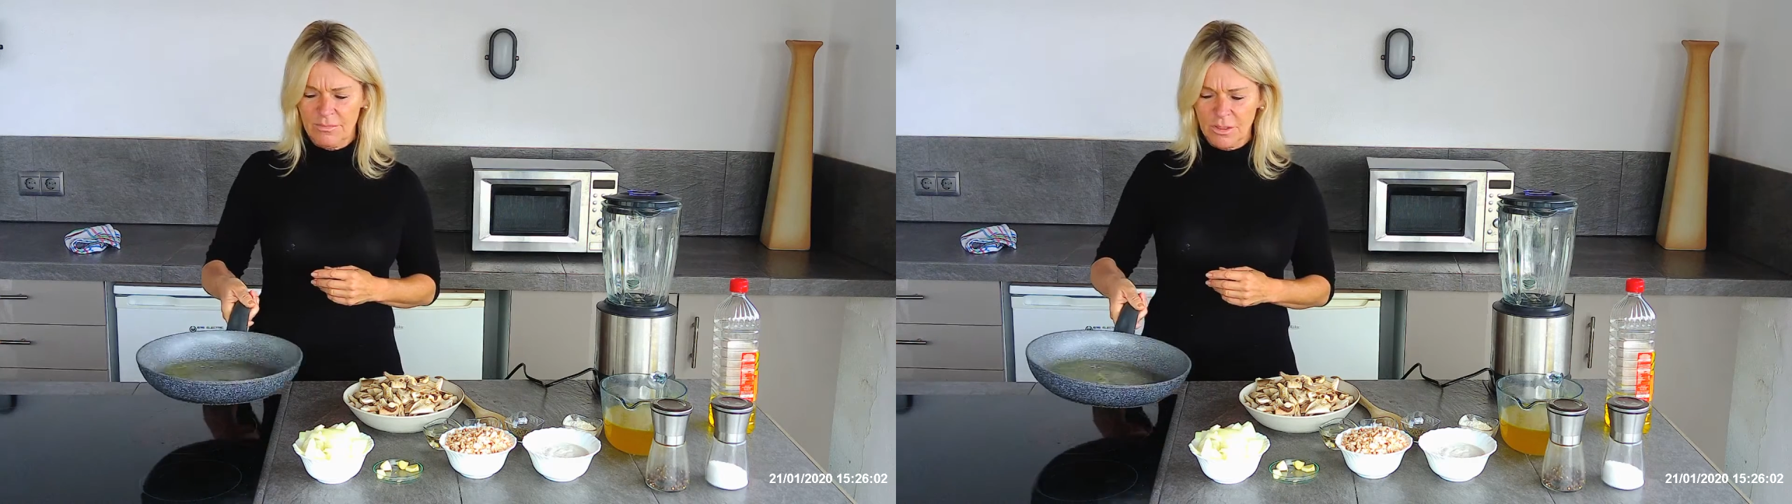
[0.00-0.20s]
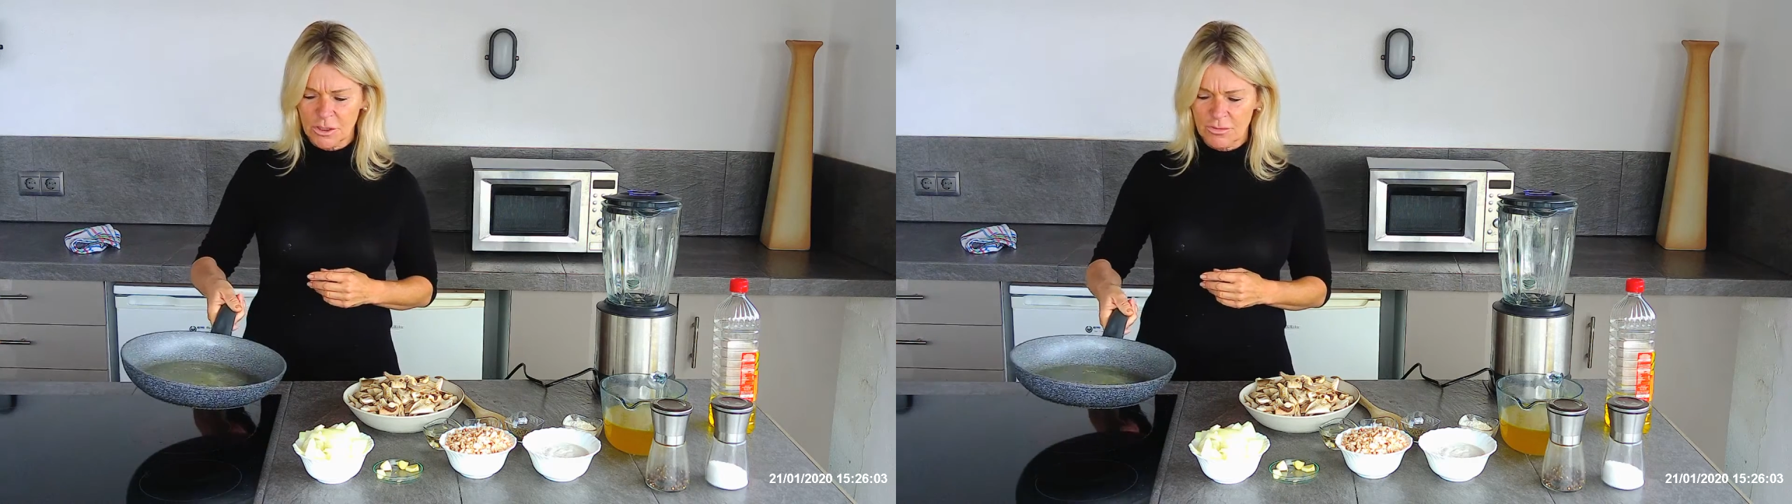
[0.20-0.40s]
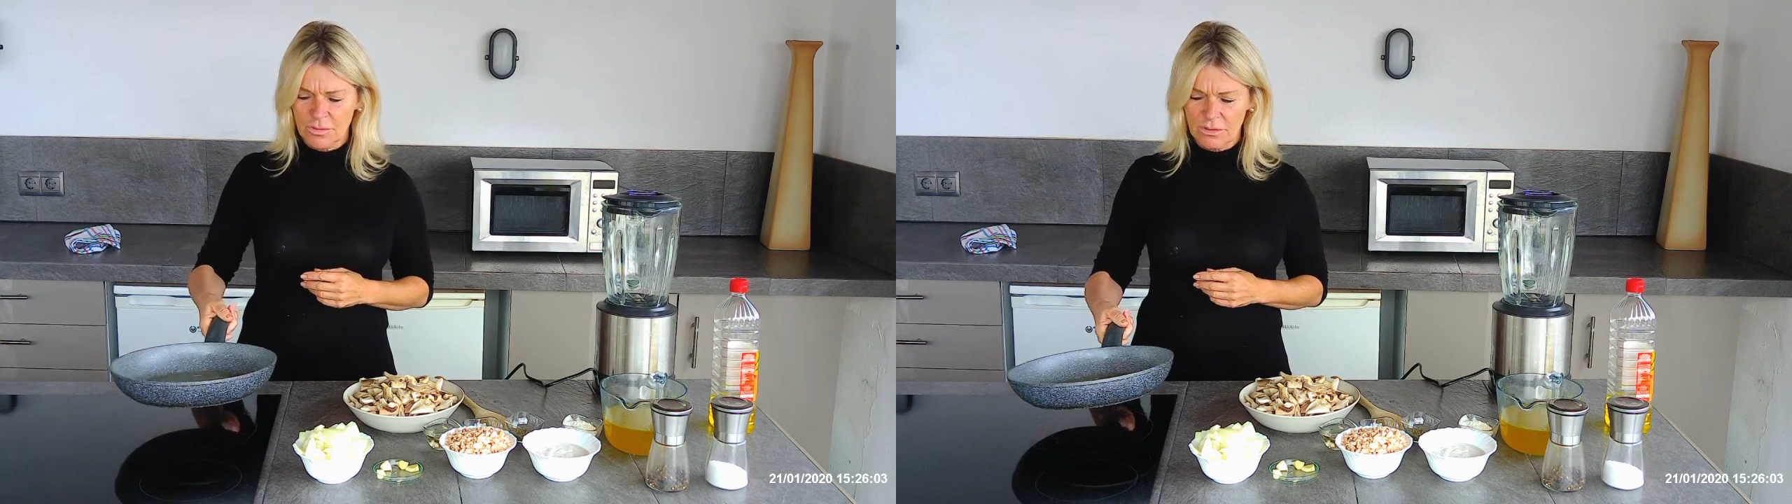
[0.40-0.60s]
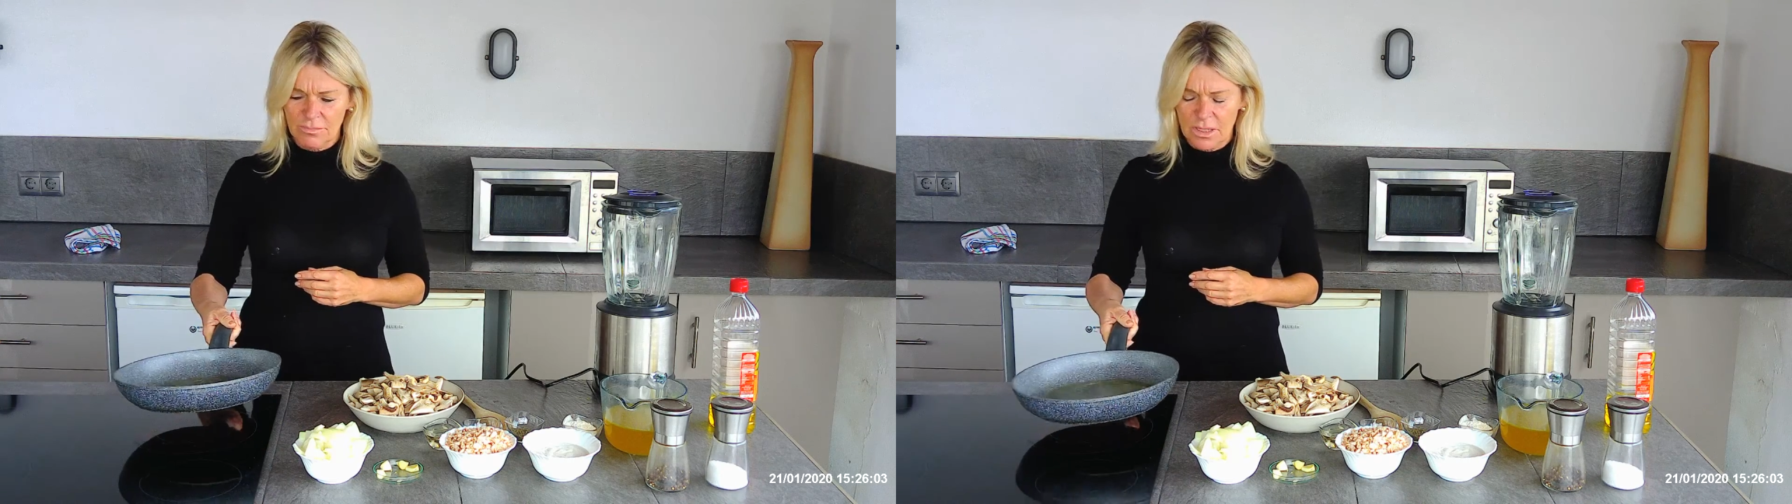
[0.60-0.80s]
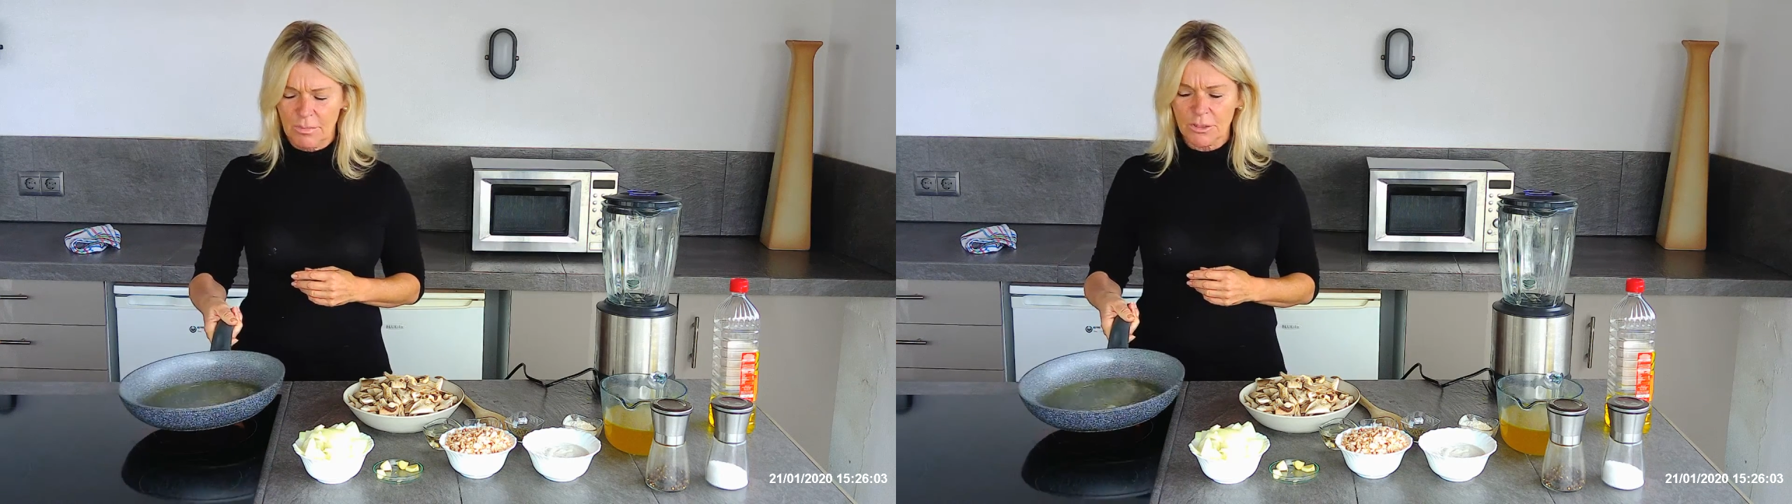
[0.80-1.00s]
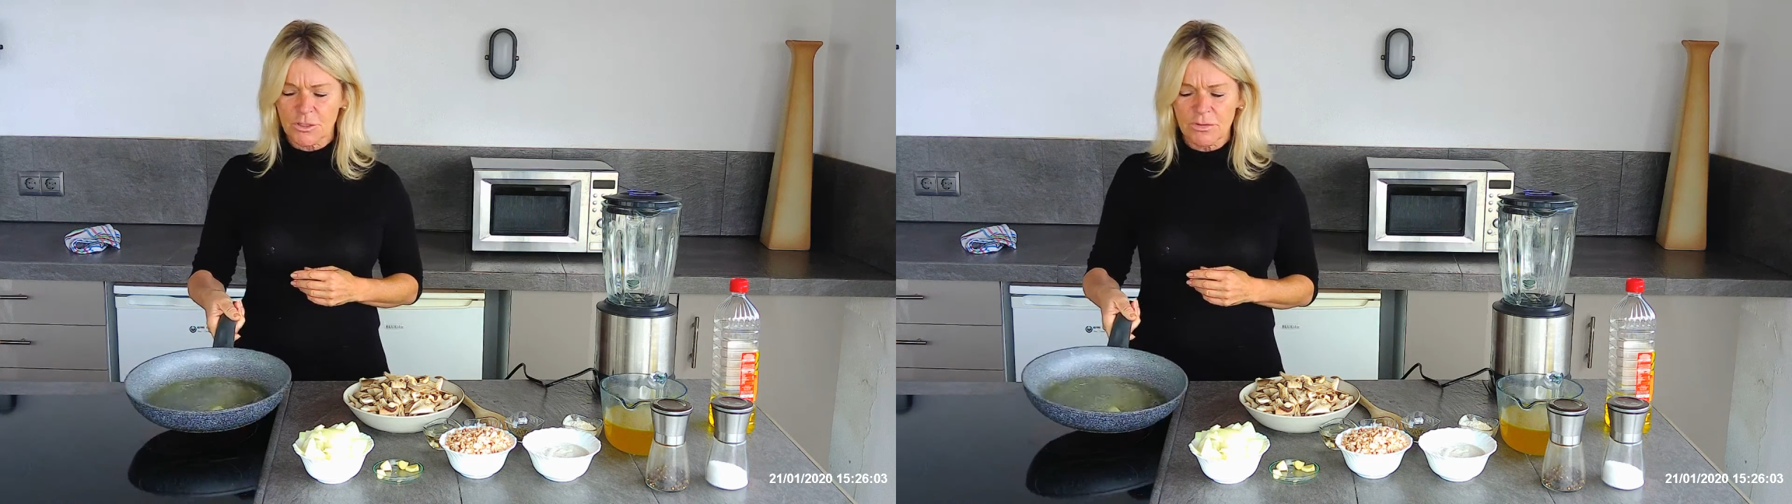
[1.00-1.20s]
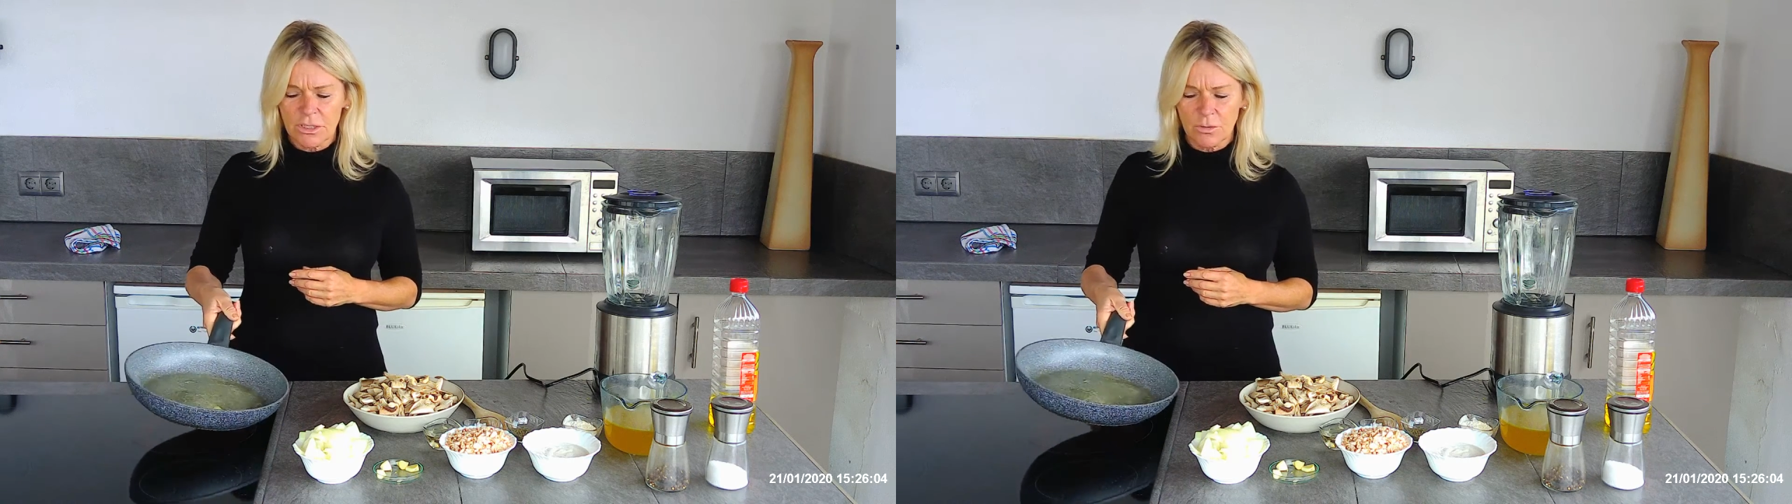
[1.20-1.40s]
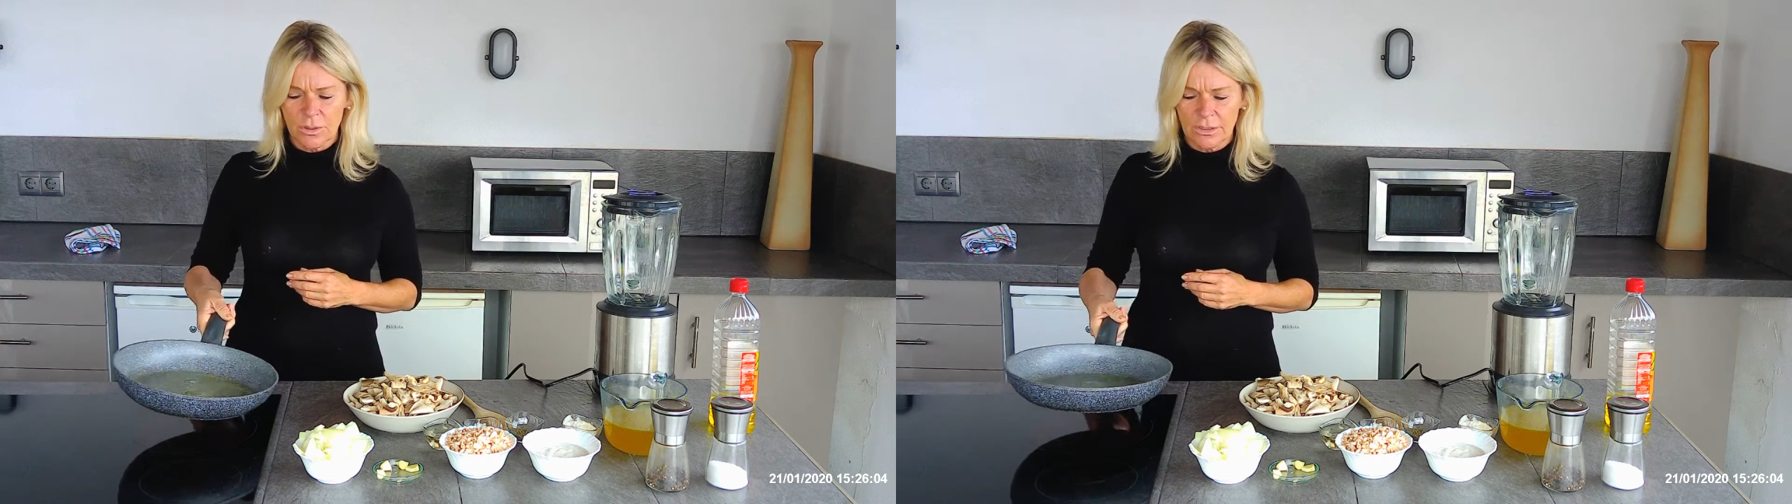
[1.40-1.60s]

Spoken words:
butter and the oil